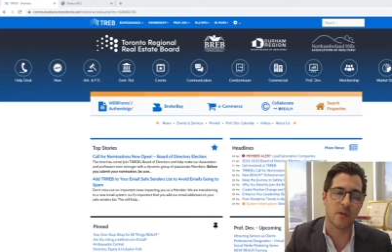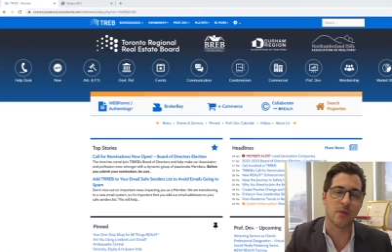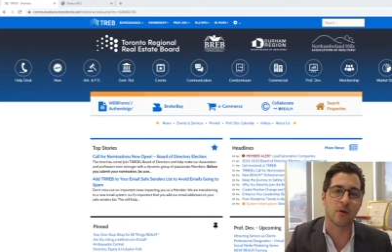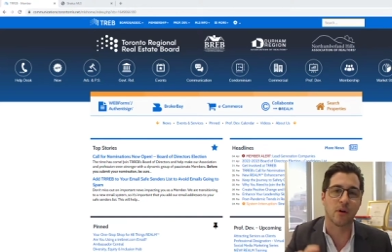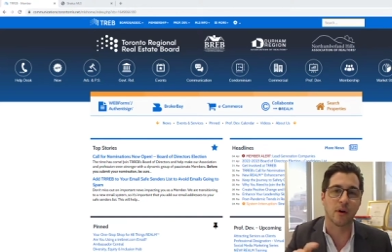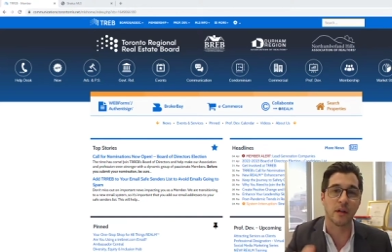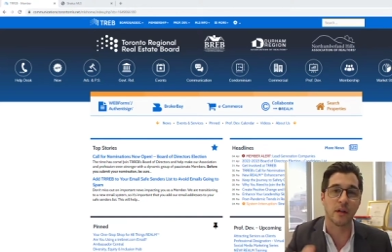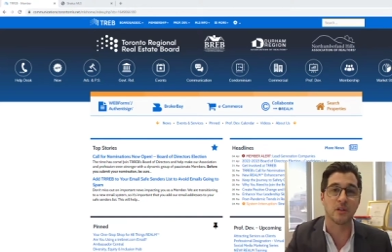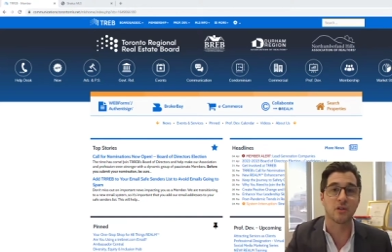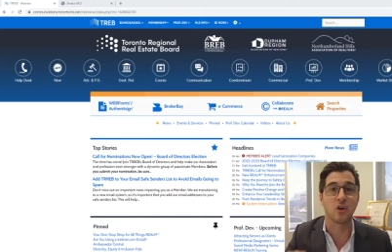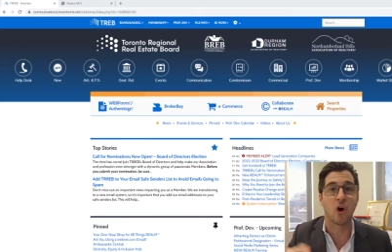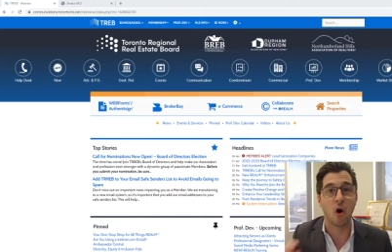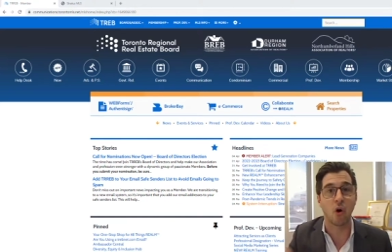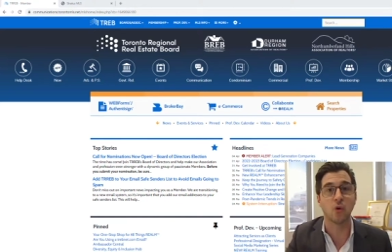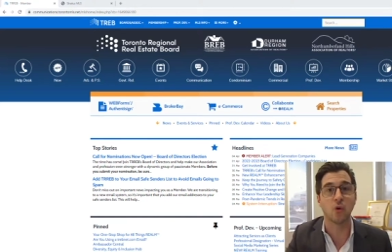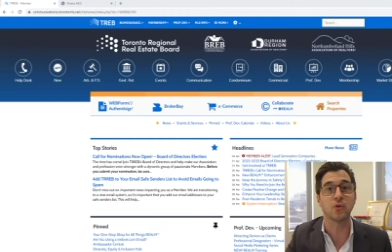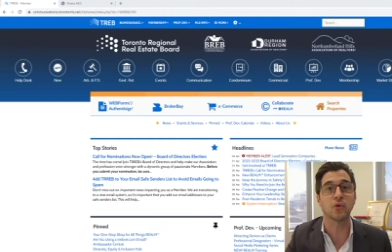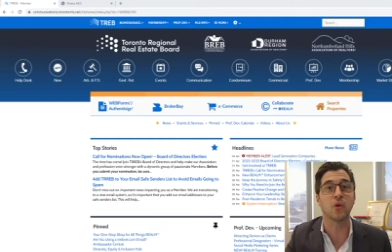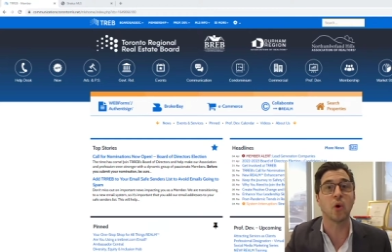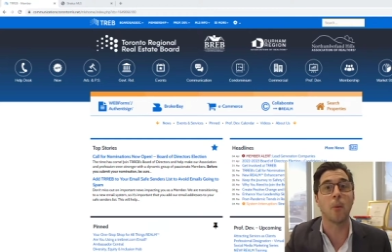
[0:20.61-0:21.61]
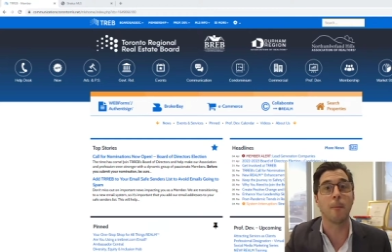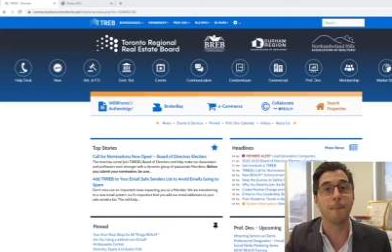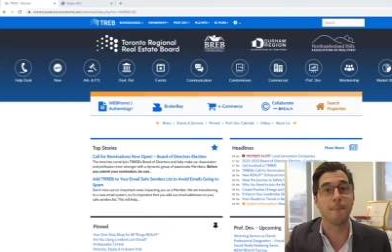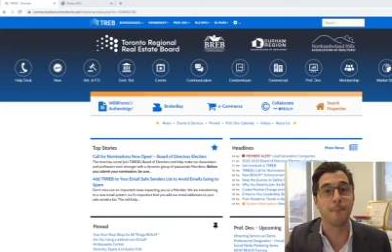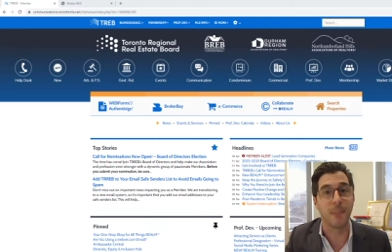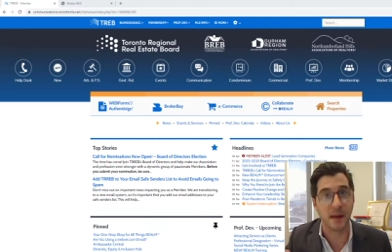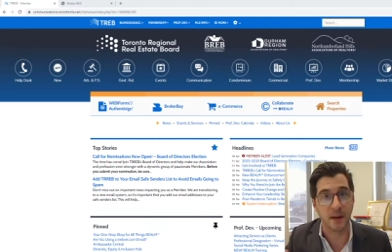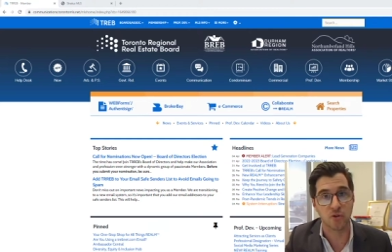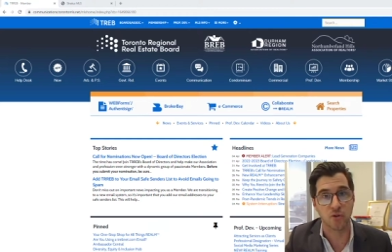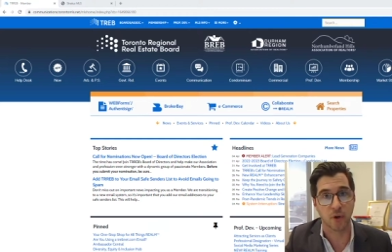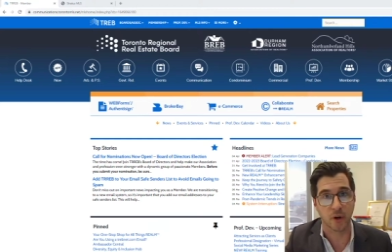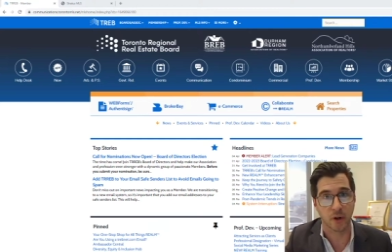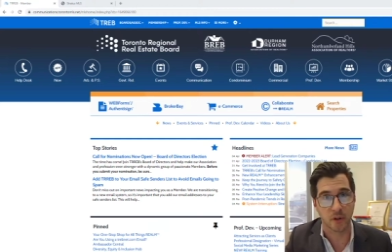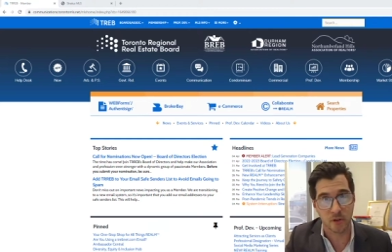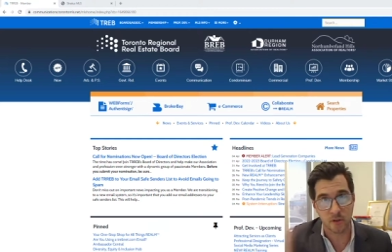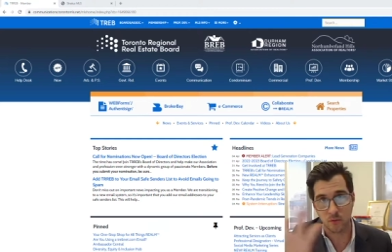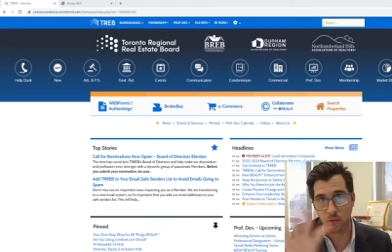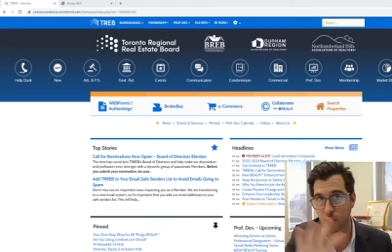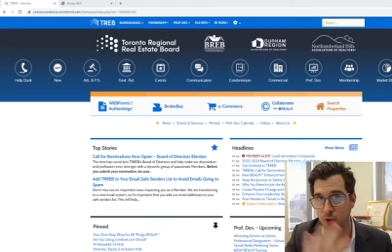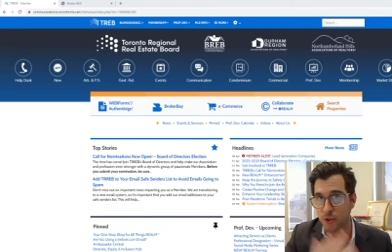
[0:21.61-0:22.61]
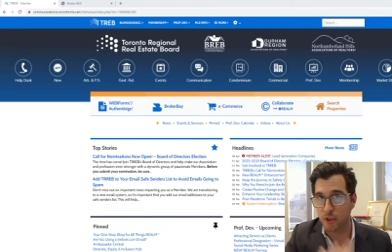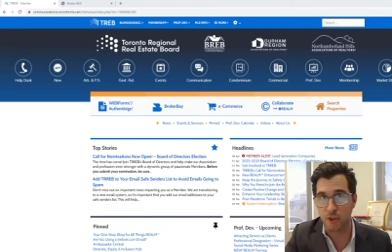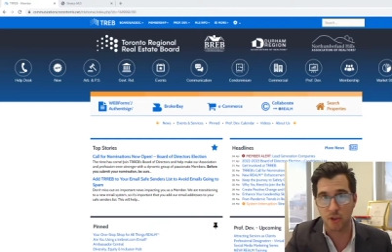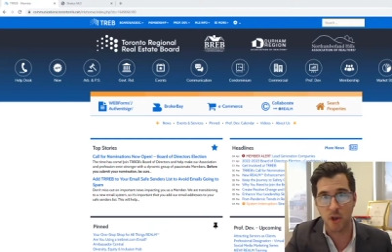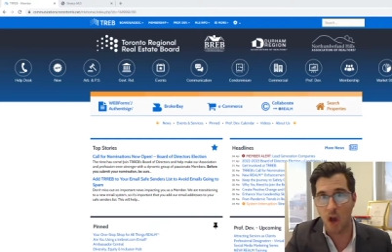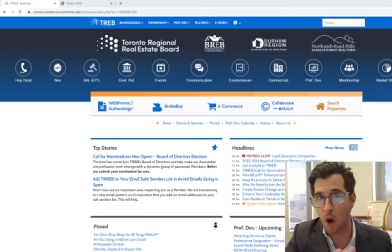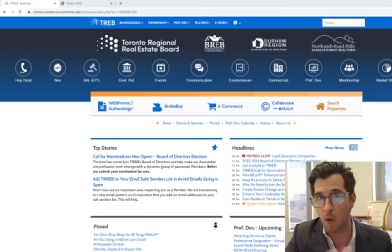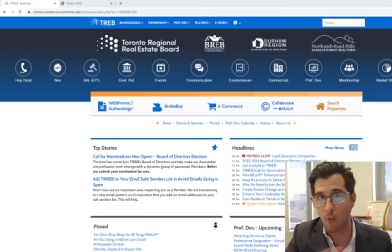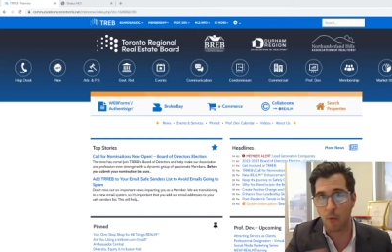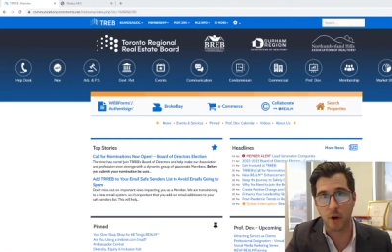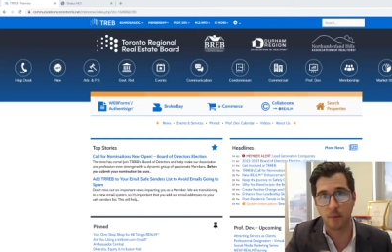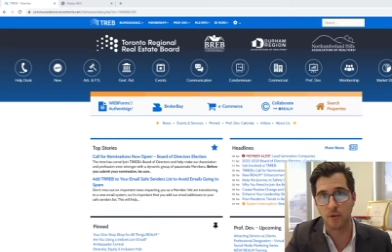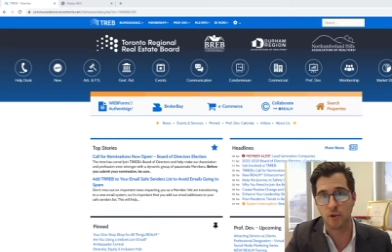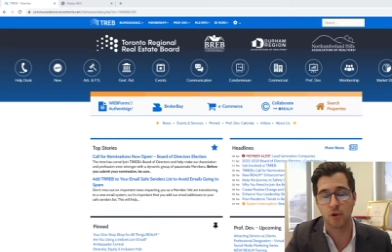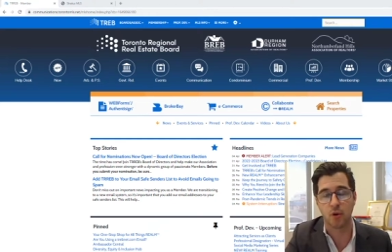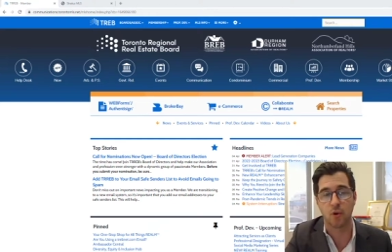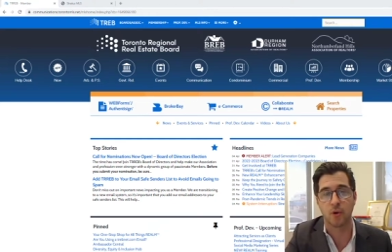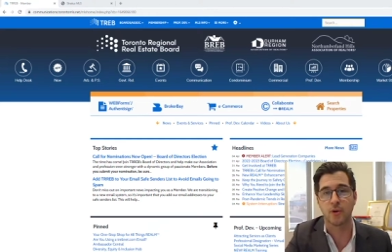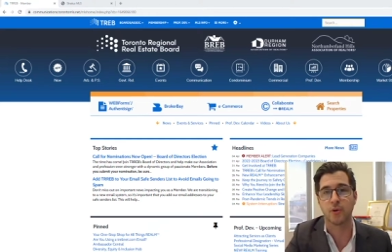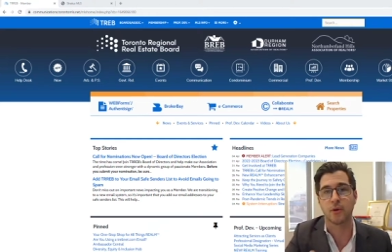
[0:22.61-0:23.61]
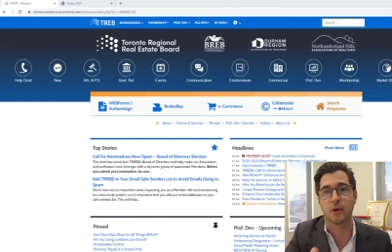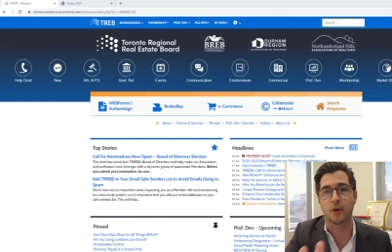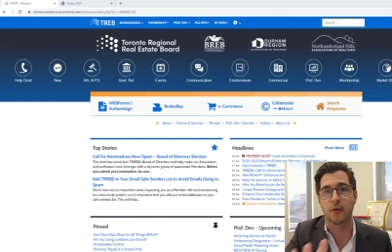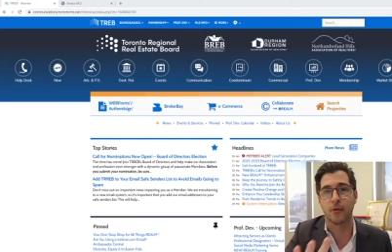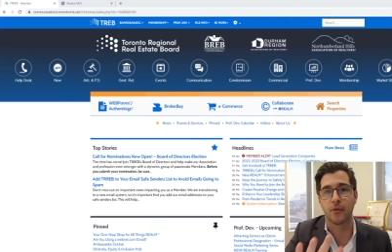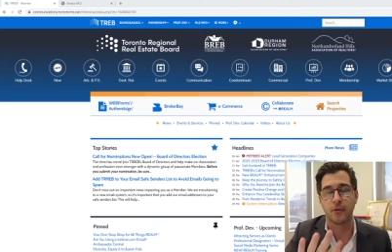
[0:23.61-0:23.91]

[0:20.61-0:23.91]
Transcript: There is also Matrix, which is not what I'm showing you here.